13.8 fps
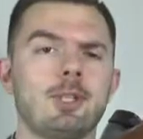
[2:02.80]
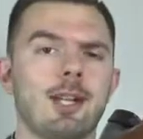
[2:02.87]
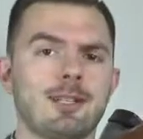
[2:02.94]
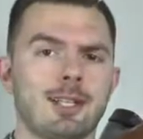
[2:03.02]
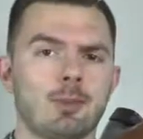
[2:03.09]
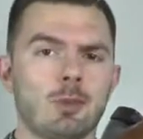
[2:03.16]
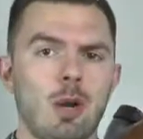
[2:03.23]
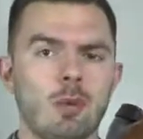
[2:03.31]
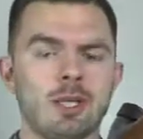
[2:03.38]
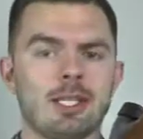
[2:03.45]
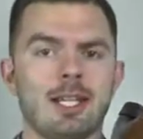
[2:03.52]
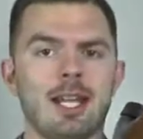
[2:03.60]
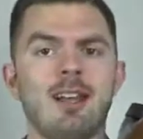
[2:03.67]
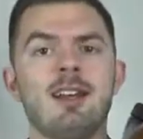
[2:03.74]
nothing wrong with
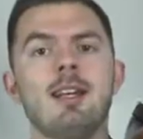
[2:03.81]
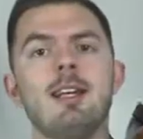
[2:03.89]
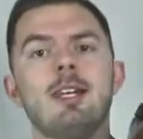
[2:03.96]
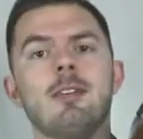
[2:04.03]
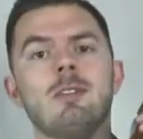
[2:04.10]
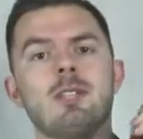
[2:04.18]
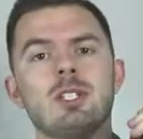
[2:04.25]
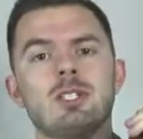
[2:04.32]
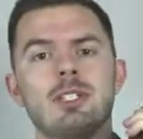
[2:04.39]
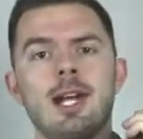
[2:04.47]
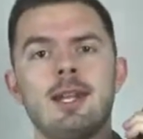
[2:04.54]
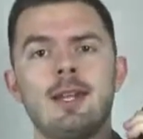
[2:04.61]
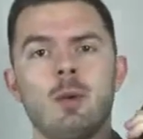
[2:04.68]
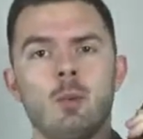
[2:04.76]
that. If you
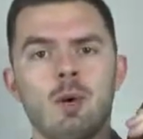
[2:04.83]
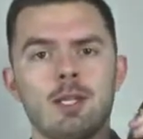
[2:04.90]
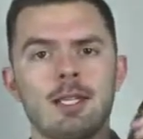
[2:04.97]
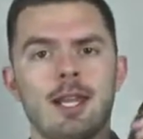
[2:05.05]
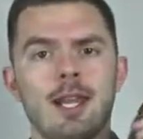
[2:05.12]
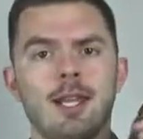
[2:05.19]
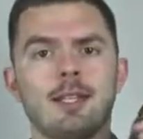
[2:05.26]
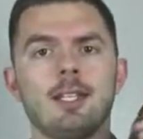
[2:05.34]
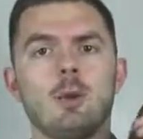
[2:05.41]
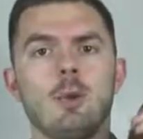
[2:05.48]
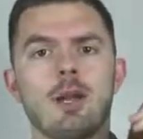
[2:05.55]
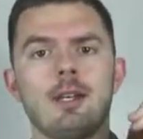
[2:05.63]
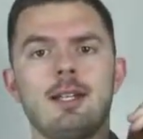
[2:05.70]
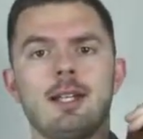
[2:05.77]
decide at one day that you
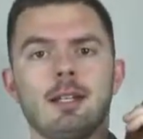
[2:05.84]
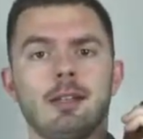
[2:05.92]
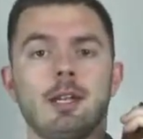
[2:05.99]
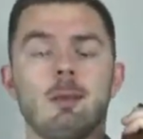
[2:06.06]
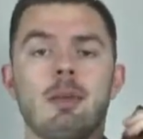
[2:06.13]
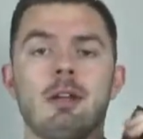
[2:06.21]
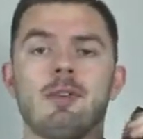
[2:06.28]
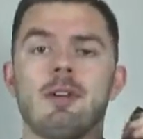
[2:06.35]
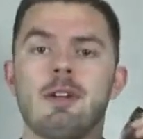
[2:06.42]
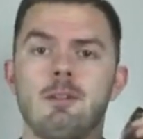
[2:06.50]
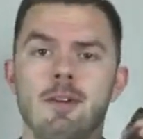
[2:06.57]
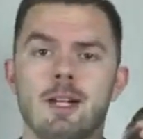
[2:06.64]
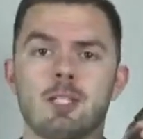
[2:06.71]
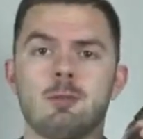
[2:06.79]
want to take a little bit of an
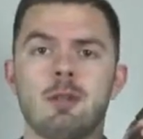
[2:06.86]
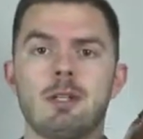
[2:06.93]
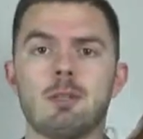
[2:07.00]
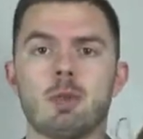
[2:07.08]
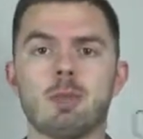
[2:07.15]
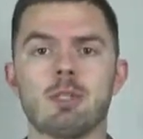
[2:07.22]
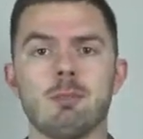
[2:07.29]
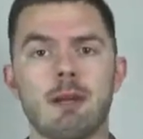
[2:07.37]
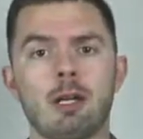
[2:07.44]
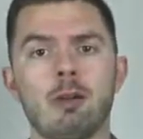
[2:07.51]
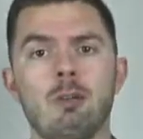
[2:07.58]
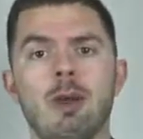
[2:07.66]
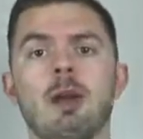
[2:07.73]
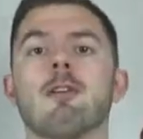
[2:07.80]
investment towards a better
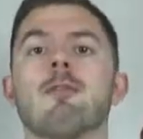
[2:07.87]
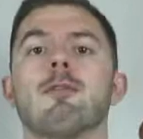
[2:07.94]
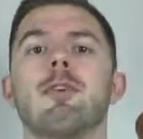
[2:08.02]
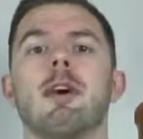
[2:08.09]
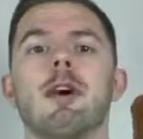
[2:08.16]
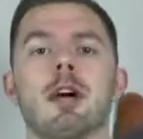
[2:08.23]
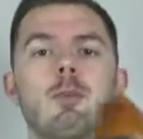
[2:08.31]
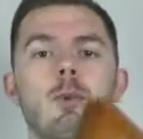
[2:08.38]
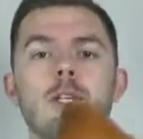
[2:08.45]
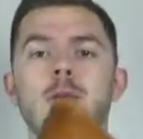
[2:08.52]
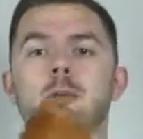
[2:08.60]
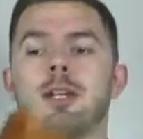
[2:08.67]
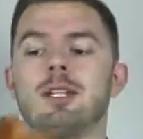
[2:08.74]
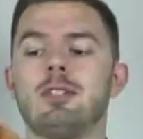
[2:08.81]
pair of what
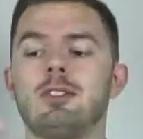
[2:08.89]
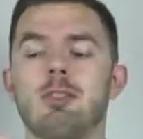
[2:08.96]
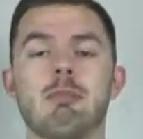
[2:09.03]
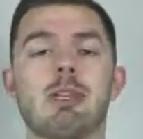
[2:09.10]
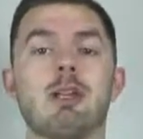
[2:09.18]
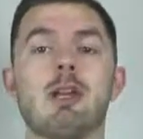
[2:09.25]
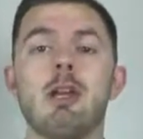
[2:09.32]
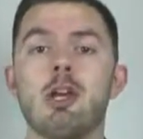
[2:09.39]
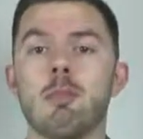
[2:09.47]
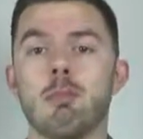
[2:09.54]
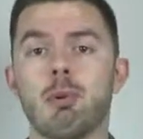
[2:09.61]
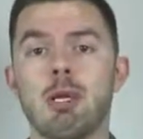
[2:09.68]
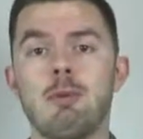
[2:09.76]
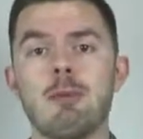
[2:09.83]
you might consider to be
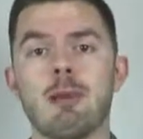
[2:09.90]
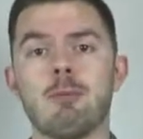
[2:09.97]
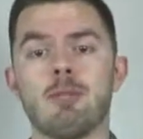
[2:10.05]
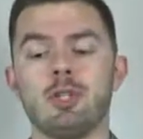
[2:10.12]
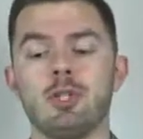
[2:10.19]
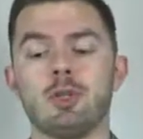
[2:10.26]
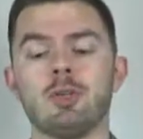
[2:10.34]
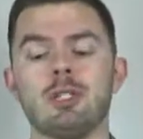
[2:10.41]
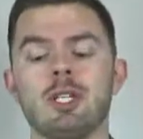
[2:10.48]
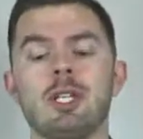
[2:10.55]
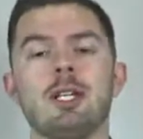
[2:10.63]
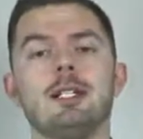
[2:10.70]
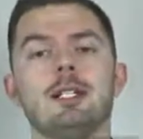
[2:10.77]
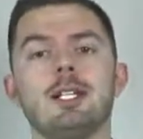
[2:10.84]
premium shoes,
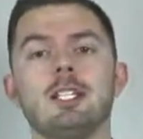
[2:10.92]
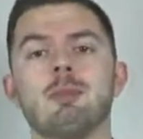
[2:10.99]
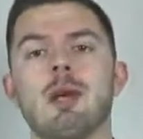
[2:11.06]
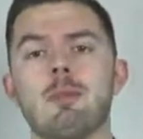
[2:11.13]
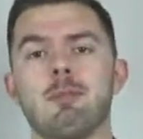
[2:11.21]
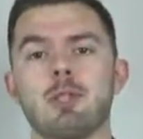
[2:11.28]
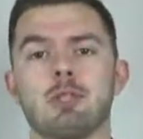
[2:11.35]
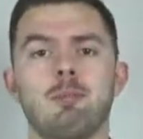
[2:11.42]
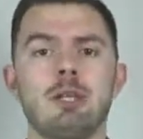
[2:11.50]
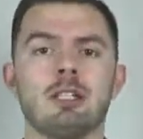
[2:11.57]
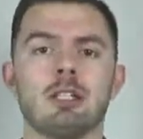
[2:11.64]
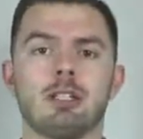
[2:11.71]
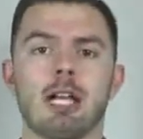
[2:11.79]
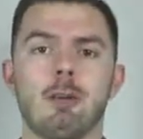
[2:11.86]
these might just be
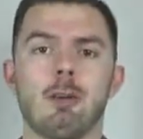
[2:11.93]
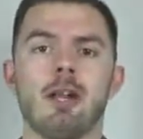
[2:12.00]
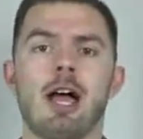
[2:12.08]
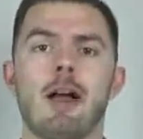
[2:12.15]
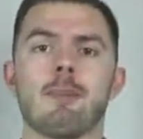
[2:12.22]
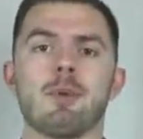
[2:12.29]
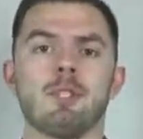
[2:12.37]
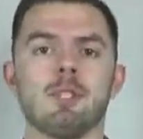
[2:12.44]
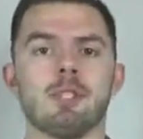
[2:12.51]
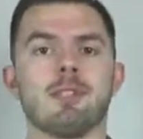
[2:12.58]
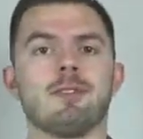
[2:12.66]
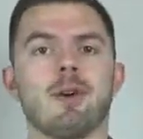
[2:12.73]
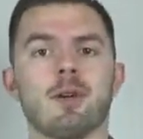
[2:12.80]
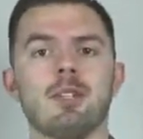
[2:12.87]
a couple options as
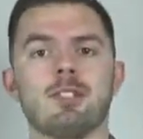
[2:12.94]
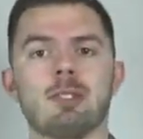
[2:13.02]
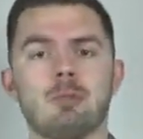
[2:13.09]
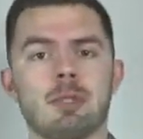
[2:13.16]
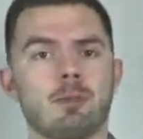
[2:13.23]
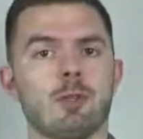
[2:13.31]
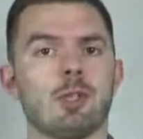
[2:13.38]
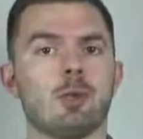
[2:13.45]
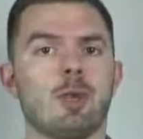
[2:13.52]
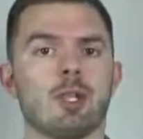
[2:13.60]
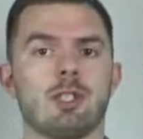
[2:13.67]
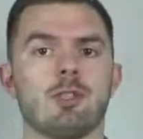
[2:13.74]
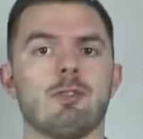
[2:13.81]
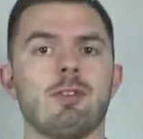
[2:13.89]
far as some different
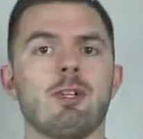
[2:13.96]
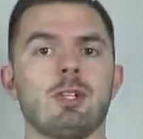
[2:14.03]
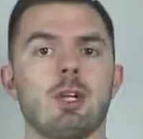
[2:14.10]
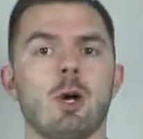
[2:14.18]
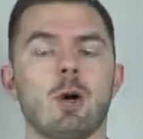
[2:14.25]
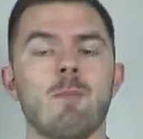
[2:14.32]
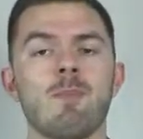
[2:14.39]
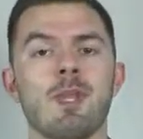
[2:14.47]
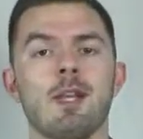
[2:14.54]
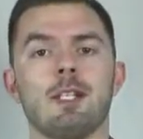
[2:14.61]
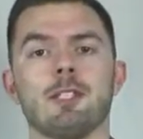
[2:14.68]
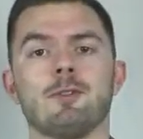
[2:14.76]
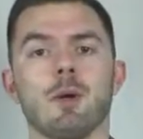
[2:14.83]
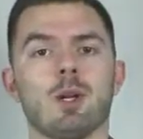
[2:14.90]
directions for you to go,
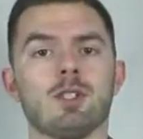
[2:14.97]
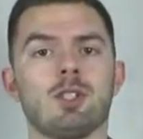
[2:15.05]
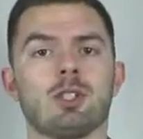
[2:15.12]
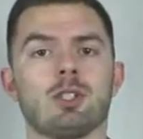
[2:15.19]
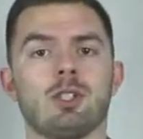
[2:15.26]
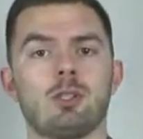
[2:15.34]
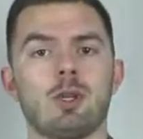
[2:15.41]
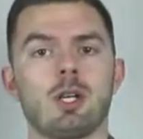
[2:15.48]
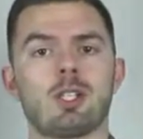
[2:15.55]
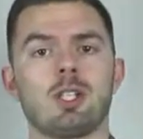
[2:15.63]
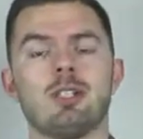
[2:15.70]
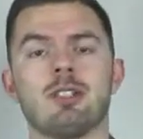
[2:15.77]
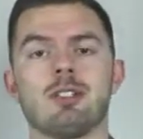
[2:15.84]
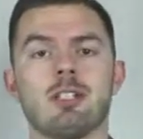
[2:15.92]
as far as their
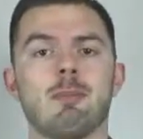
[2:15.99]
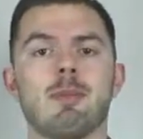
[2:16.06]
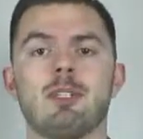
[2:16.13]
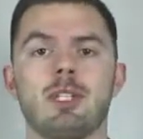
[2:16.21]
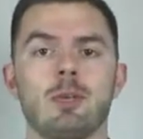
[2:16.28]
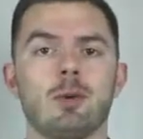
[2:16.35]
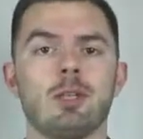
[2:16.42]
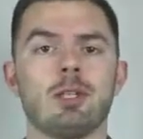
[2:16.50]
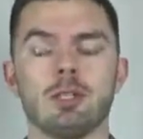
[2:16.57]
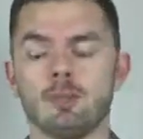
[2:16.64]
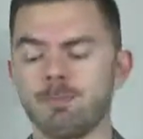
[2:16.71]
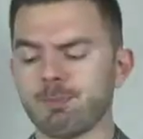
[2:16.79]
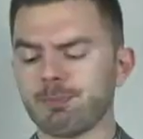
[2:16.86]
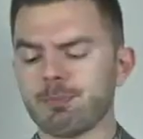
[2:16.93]
constructions, the material,